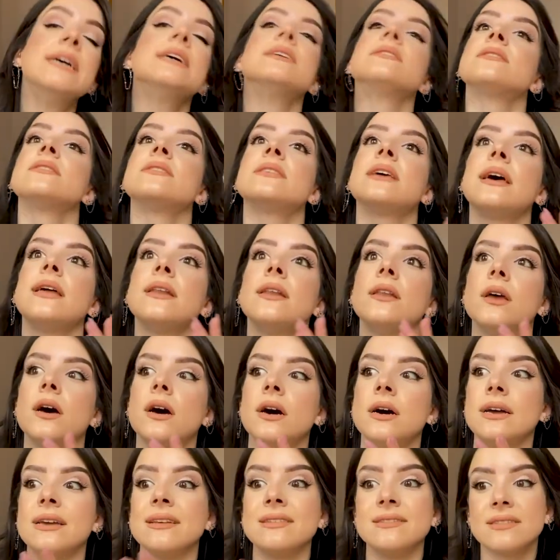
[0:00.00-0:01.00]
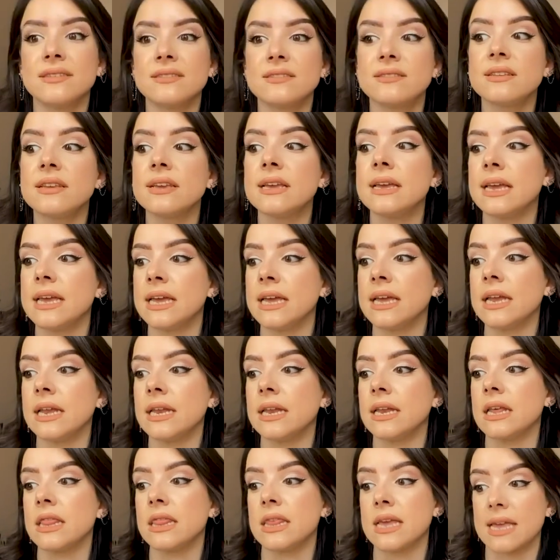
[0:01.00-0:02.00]
to then existing
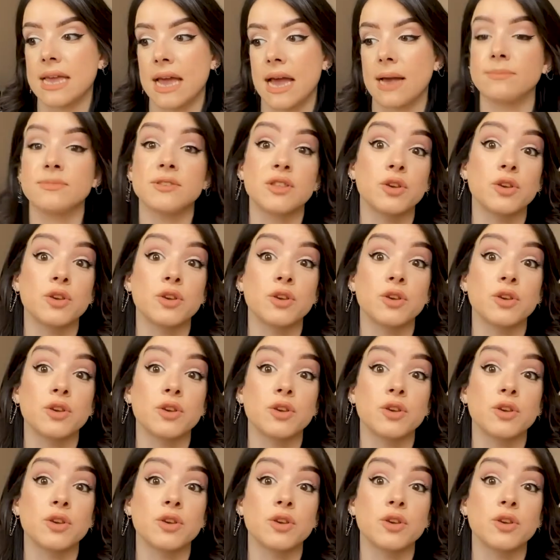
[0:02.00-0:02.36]
in the camps,